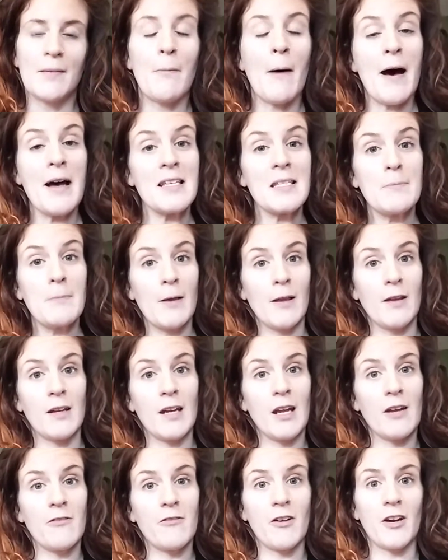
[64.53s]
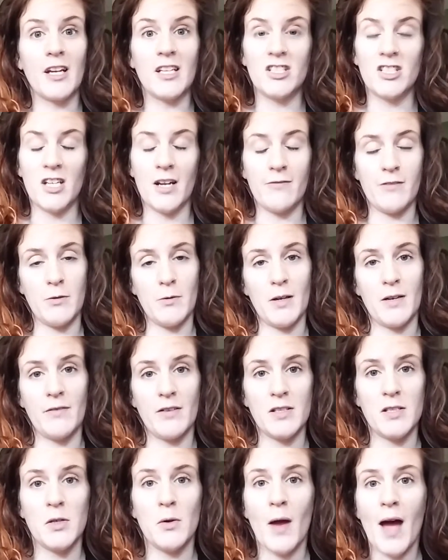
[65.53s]
possibility for each and every one of
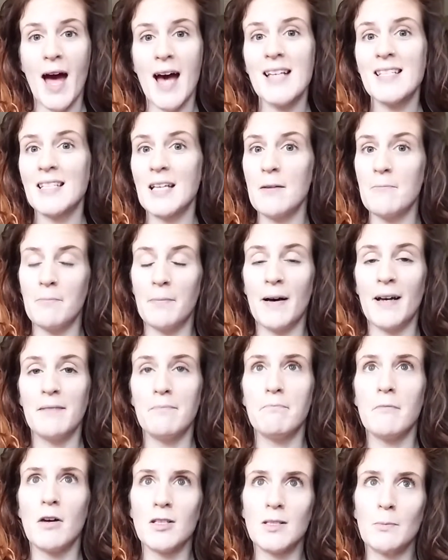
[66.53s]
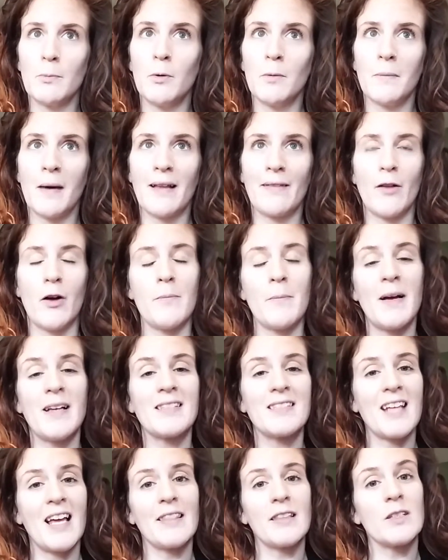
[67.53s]
us who has it. But multiple myeloma
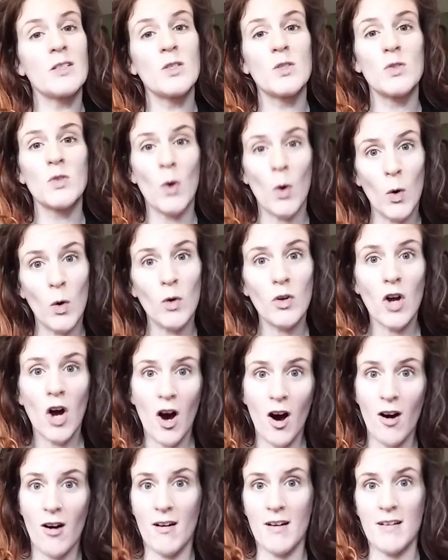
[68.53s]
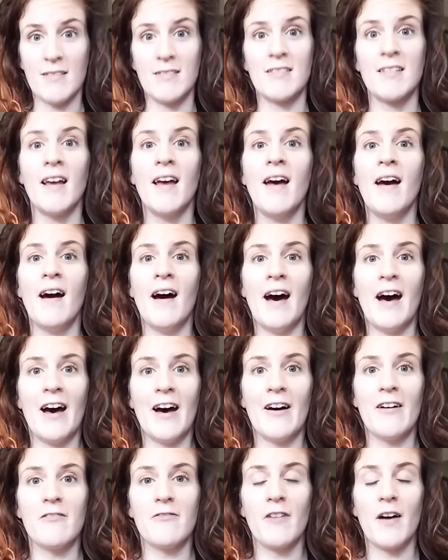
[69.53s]
is not the sole cause
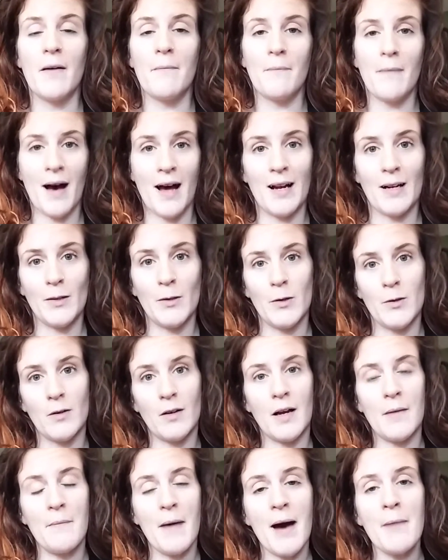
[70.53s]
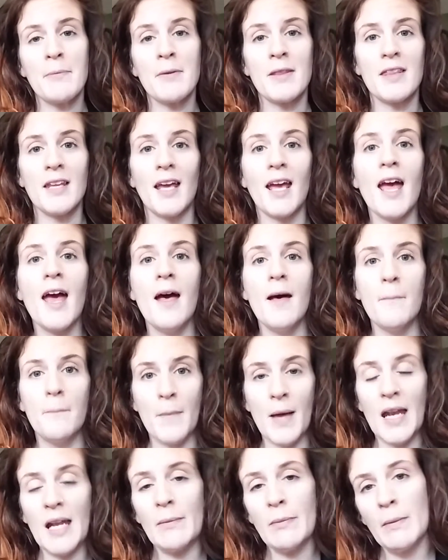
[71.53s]
of a monoclonal gammopathy.
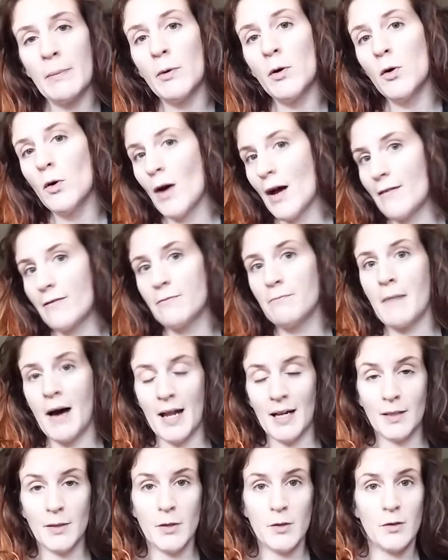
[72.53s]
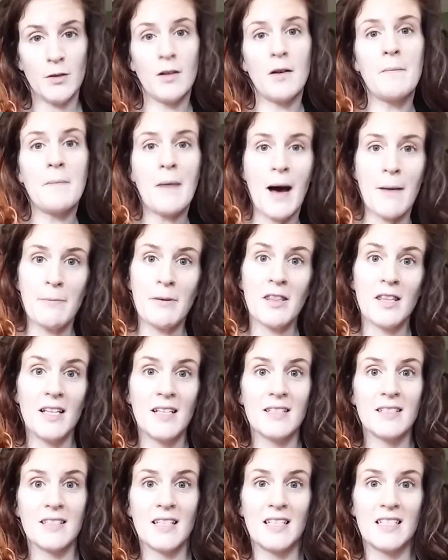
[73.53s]
Many people who have monoclonal
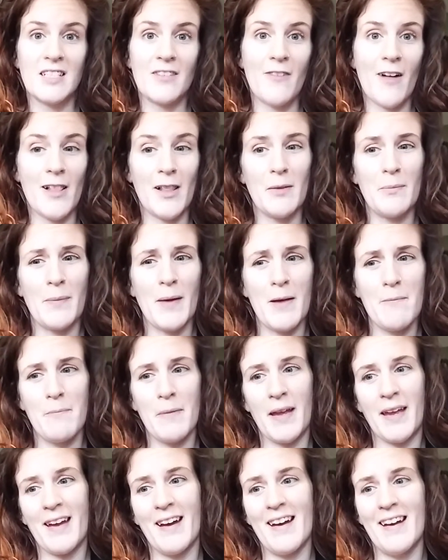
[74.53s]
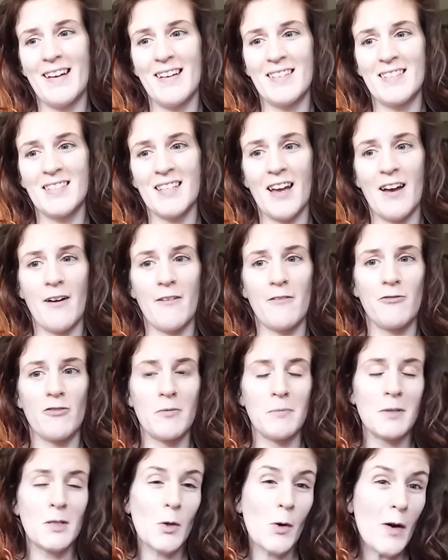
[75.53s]
gammopathies can develop it because of
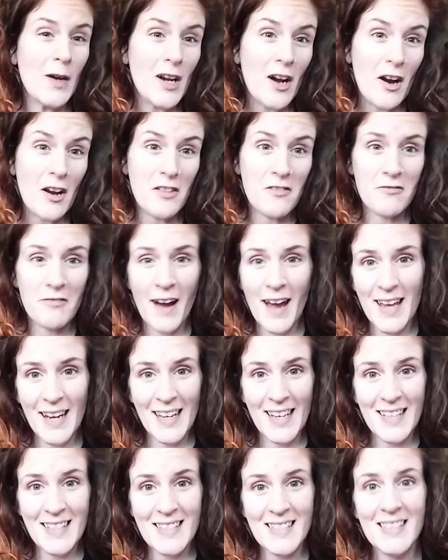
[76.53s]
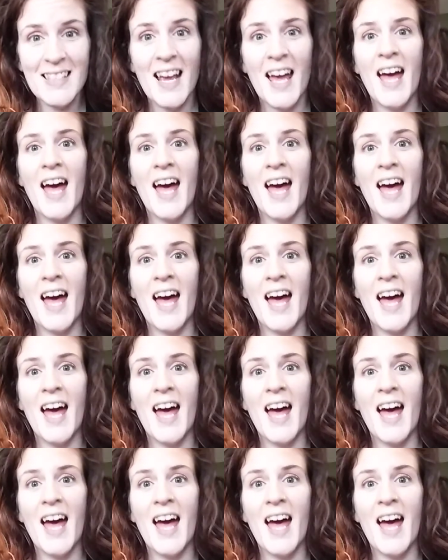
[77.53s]
rheumatoid arthritis,